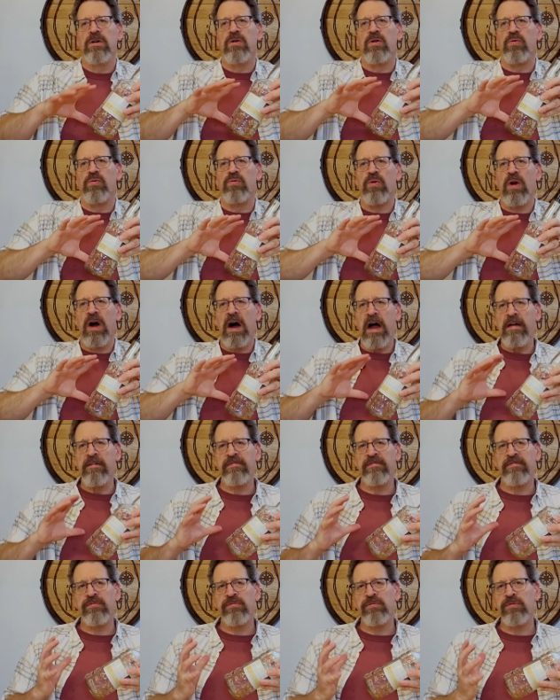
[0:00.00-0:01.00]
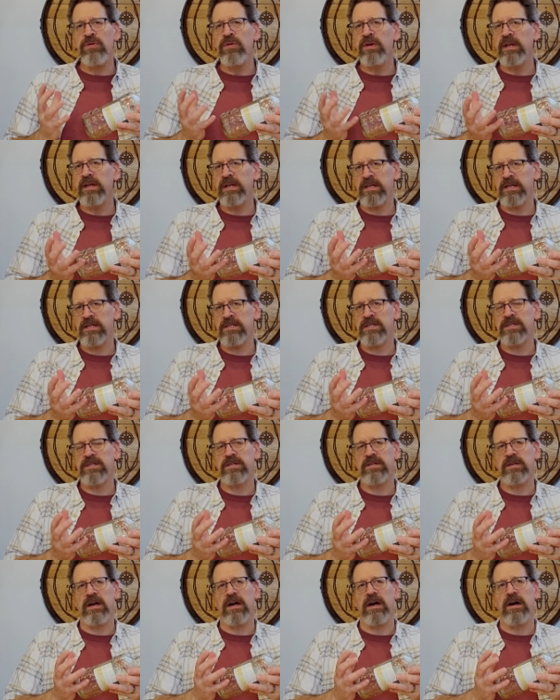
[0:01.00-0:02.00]
rye
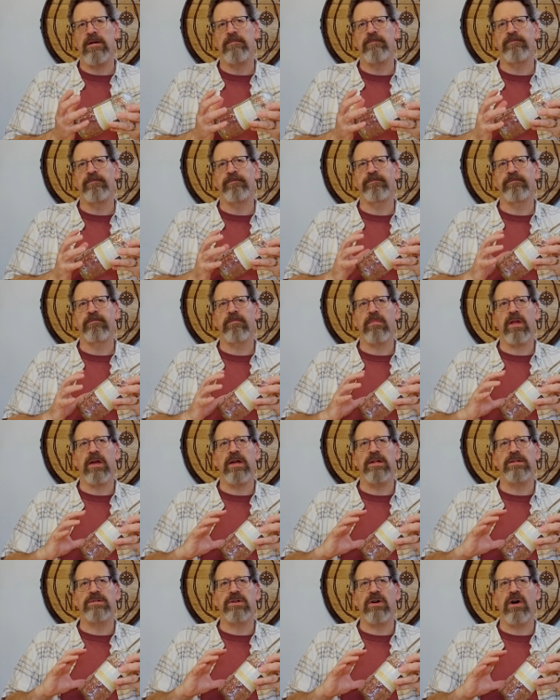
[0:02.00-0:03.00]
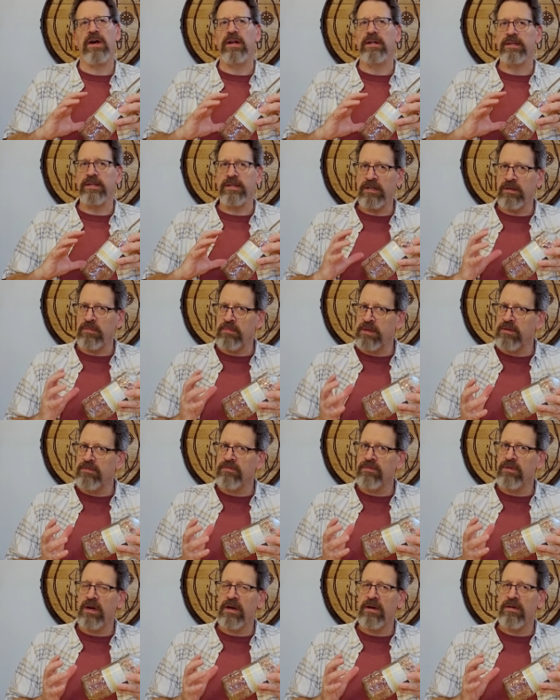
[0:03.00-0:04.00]
fruitiness. Um, it's got a little bit
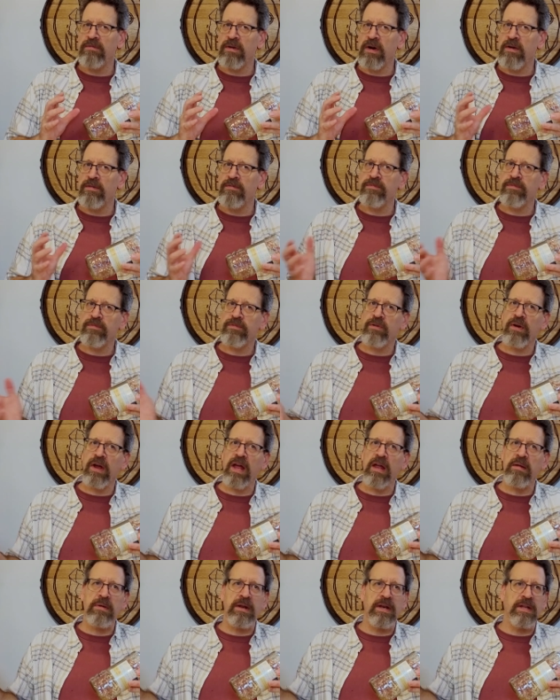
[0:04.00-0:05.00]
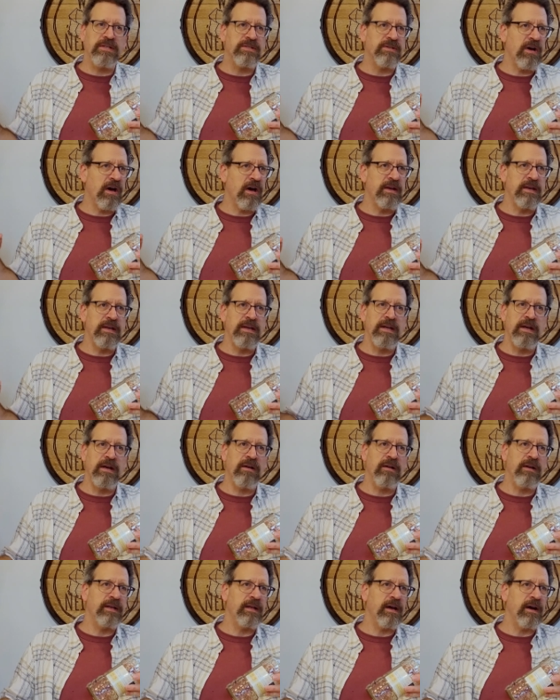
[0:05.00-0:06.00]
of, of, of, grain, but it's not
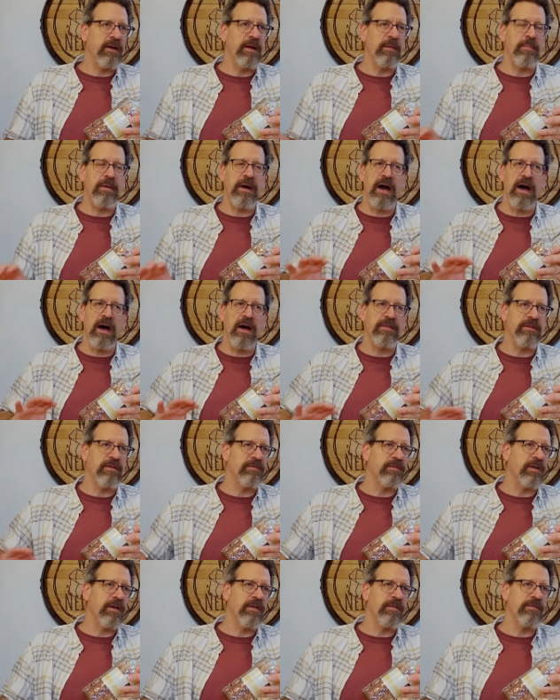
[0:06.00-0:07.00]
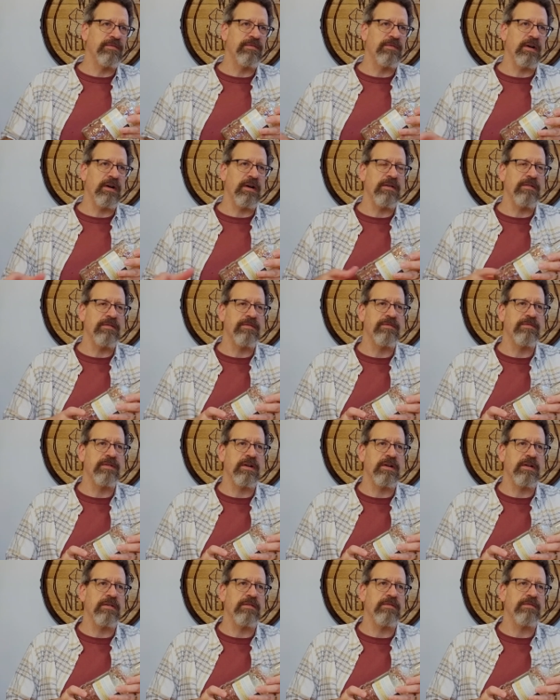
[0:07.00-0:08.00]
nearly down a path of, of, of,
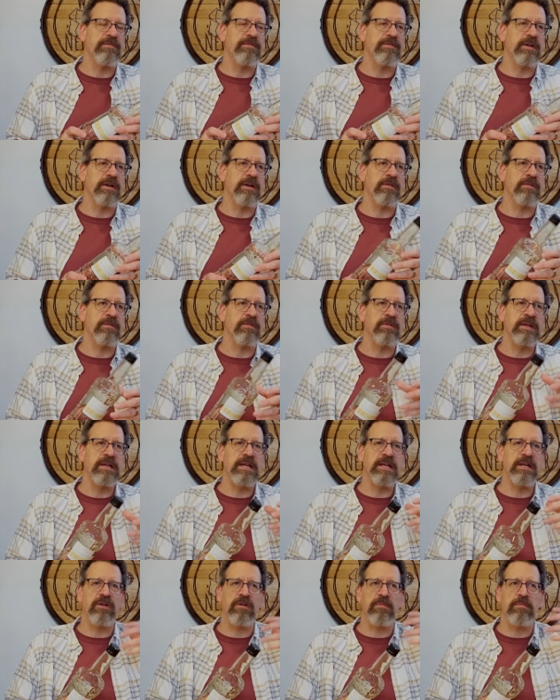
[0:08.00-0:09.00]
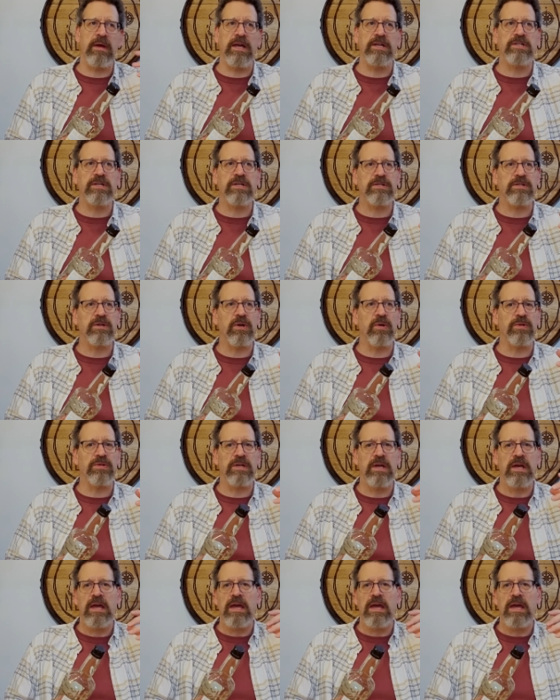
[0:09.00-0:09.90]
of uh, green herbaceous notes.